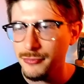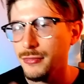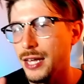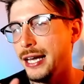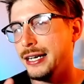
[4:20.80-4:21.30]

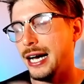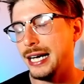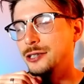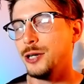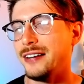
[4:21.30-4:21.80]
And I
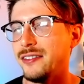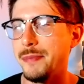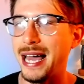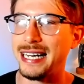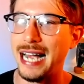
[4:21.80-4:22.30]
do have a
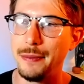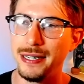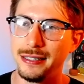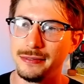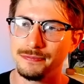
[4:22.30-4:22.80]
bad habit.
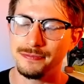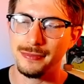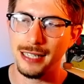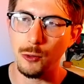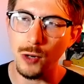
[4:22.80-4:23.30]

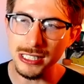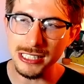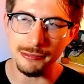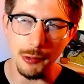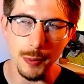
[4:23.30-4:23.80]
I was
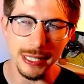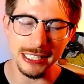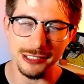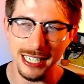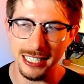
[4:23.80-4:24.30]
throwing the
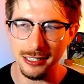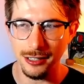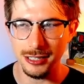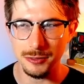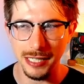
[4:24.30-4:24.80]
Dragon
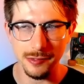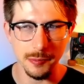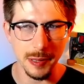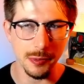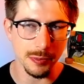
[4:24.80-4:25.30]
Claws whenever
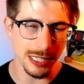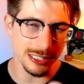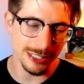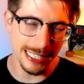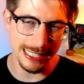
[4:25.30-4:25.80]
people brought in
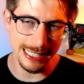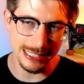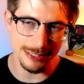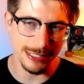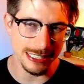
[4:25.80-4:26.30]
Dragonites
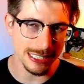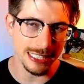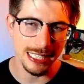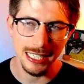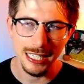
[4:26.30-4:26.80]
originally.
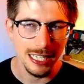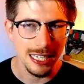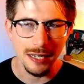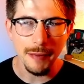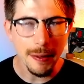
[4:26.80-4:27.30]

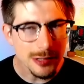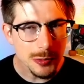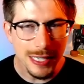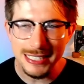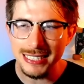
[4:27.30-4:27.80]

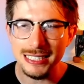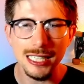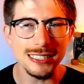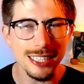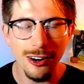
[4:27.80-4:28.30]
Mamoswine's
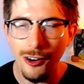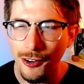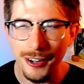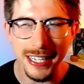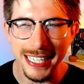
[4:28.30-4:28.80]
such a
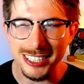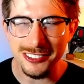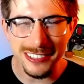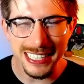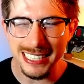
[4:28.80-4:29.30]
hard answer
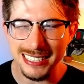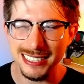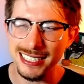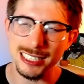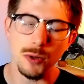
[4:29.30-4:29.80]
for this.
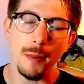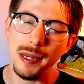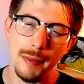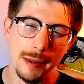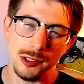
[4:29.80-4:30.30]
Just swap into
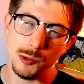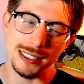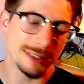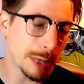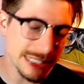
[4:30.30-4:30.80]

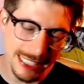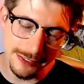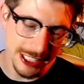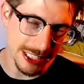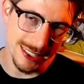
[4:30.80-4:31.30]
Mamoswine. Save
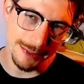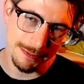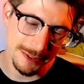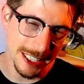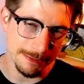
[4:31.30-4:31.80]
your energy,
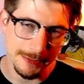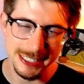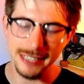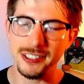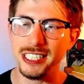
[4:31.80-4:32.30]
right?
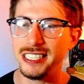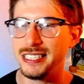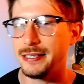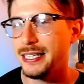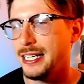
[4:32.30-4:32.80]
Save your energy.
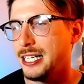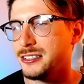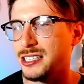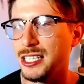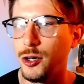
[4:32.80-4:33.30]
So
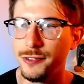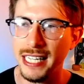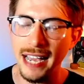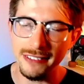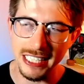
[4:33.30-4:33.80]
I'm going to go for the
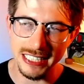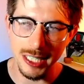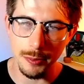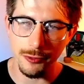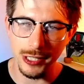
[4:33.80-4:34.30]
Avalanche here
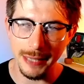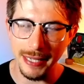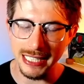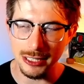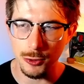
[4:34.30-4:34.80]
before they make
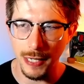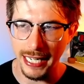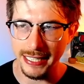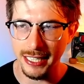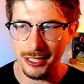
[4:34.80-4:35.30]
it to
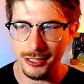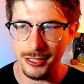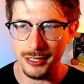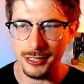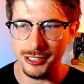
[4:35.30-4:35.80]

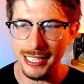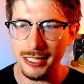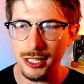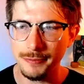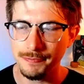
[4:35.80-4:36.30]
another Dragon Claw.